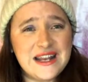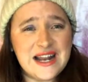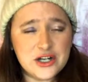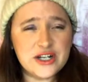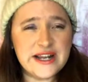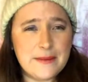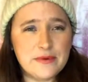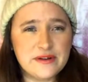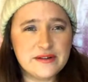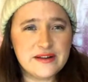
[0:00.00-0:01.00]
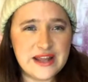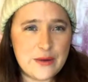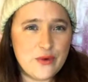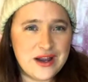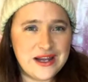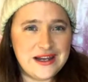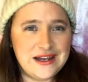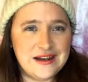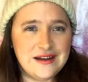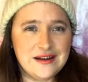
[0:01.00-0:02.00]
It actually happened that way
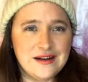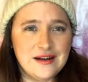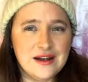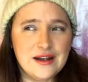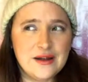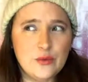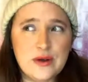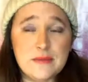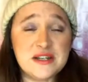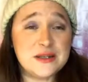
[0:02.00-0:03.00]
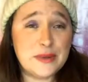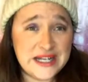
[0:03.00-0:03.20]
in where Mr.